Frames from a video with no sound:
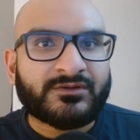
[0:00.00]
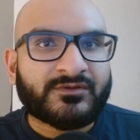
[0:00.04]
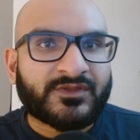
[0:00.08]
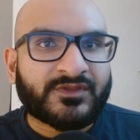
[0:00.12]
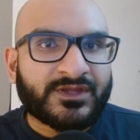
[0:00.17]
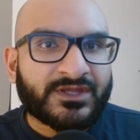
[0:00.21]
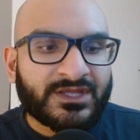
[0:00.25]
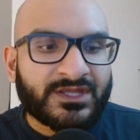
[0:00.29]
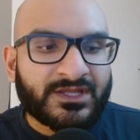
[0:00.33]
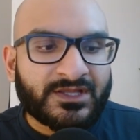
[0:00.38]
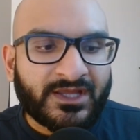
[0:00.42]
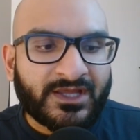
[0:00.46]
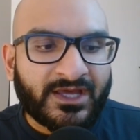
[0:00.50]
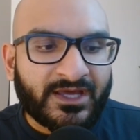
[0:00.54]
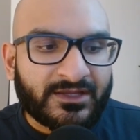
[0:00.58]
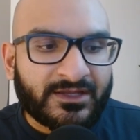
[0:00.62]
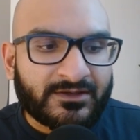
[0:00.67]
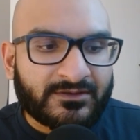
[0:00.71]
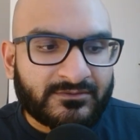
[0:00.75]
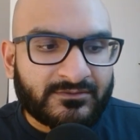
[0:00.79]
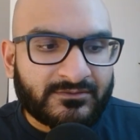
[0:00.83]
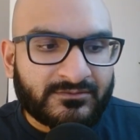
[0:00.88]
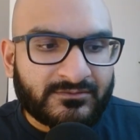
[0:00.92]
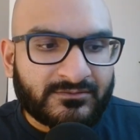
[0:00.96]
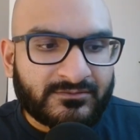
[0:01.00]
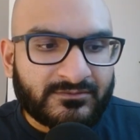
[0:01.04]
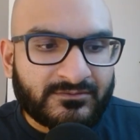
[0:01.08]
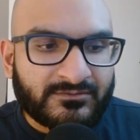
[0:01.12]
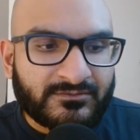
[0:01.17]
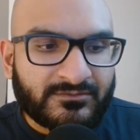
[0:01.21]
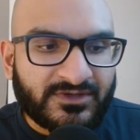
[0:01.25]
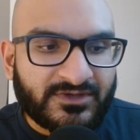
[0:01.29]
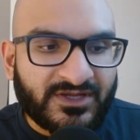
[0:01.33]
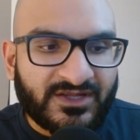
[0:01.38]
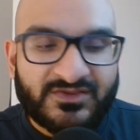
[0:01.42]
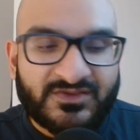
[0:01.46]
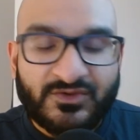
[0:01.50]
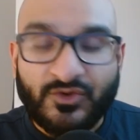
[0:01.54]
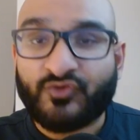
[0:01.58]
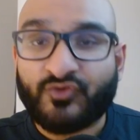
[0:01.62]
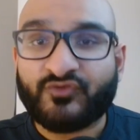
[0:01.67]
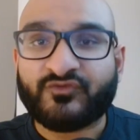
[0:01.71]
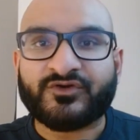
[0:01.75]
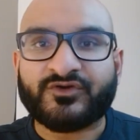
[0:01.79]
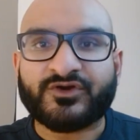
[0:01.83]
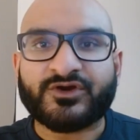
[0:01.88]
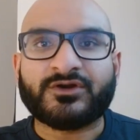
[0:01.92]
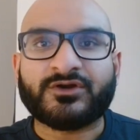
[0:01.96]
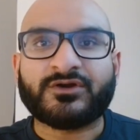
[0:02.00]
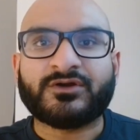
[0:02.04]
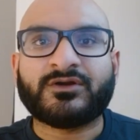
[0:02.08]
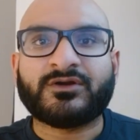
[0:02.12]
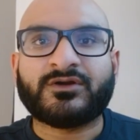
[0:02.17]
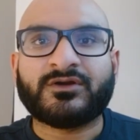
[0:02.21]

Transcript: thinking that it's over,